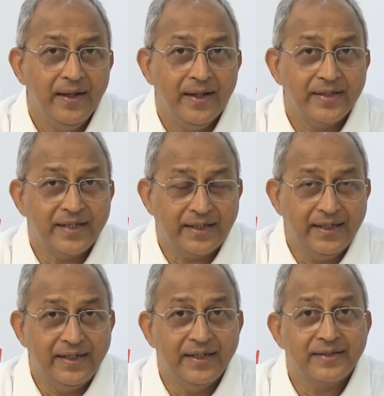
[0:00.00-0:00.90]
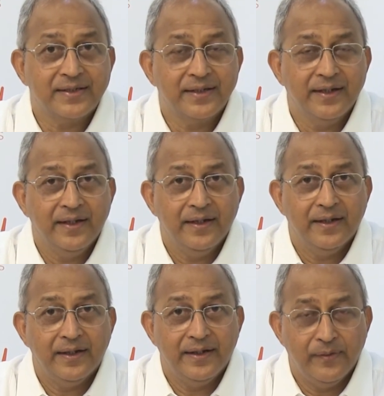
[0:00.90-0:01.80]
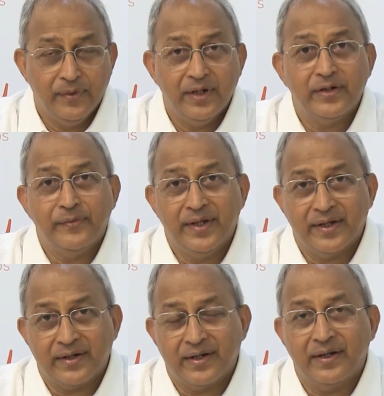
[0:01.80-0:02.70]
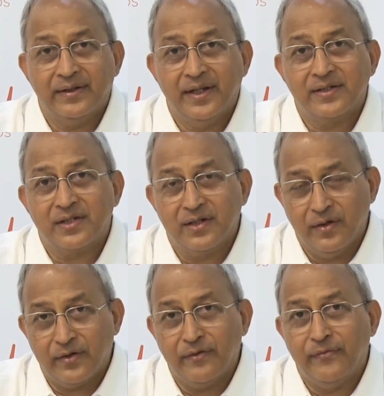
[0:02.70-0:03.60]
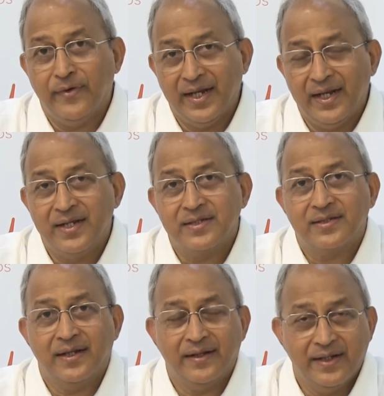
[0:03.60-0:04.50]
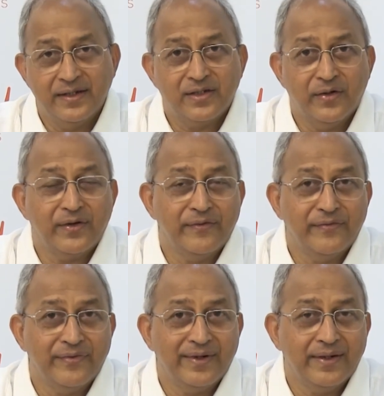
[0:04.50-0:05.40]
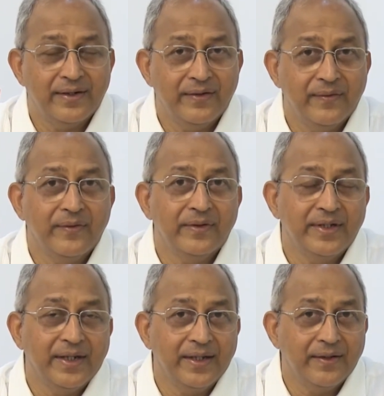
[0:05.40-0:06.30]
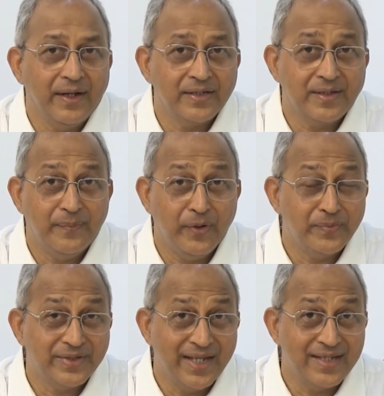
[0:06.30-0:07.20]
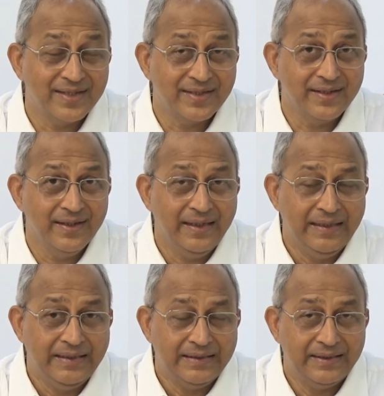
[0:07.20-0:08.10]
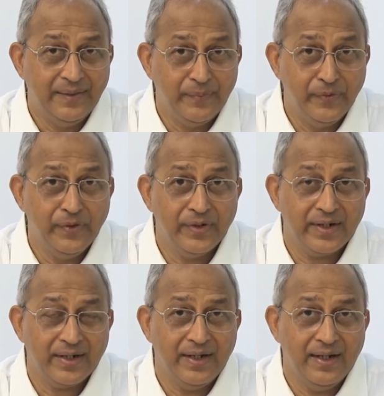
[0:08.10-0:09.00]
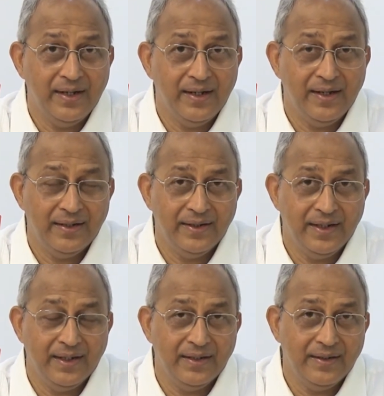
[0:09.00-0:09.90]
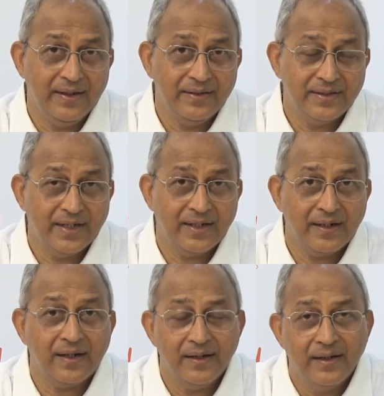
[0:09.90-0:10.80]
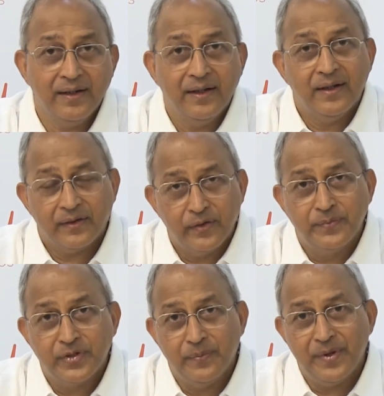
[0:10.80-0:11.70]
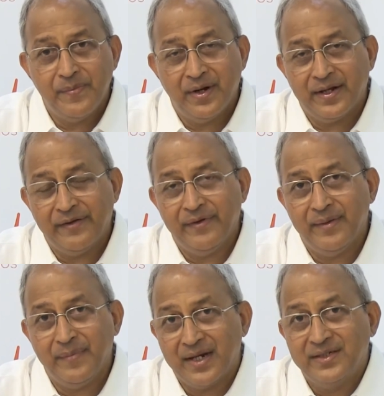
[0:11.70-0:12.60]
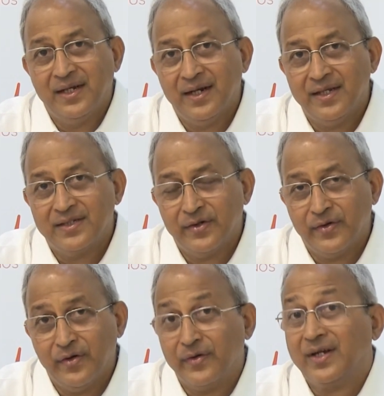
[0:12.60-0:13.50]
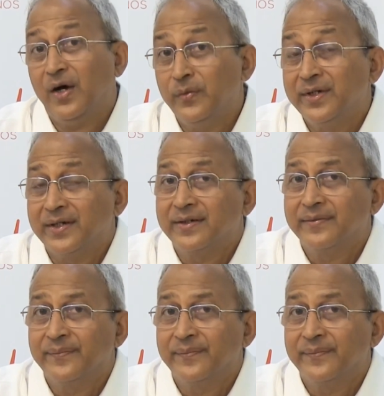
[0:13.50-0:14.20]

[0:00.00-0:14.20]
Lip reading: The second is, in a world where there's a lot of violence and there's a lot of, as the Pope says, the poor and the certain groups of people are even marginalized or not counted.